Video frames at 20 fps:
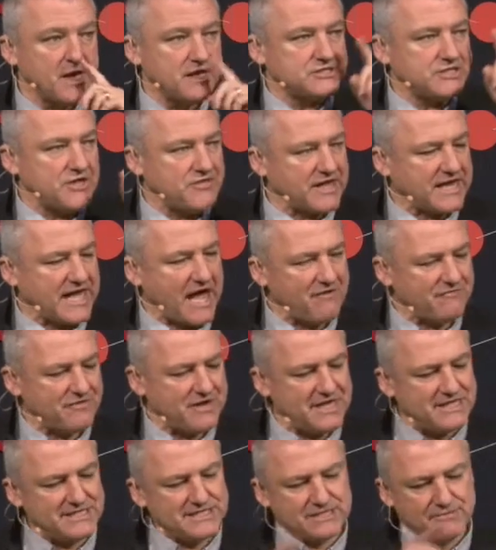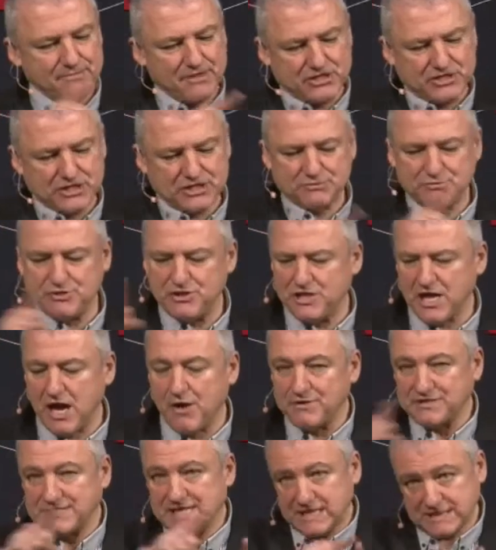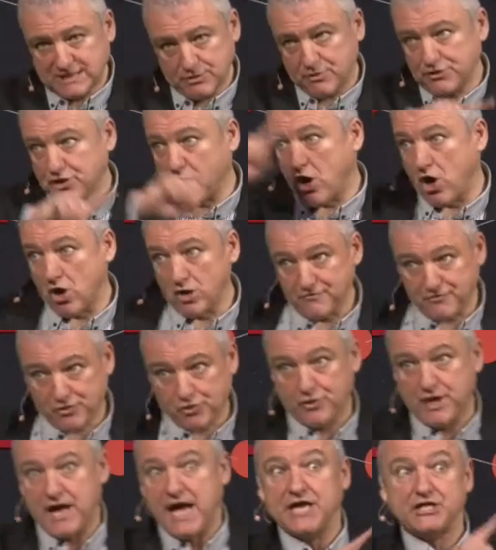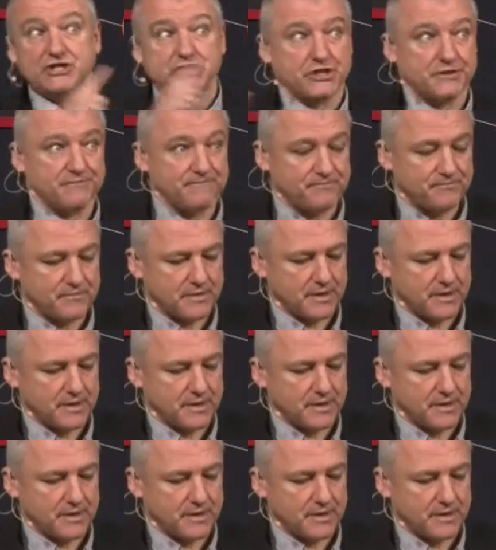So the covenant isn't so much just with Noah, it's actually with the whole of creation.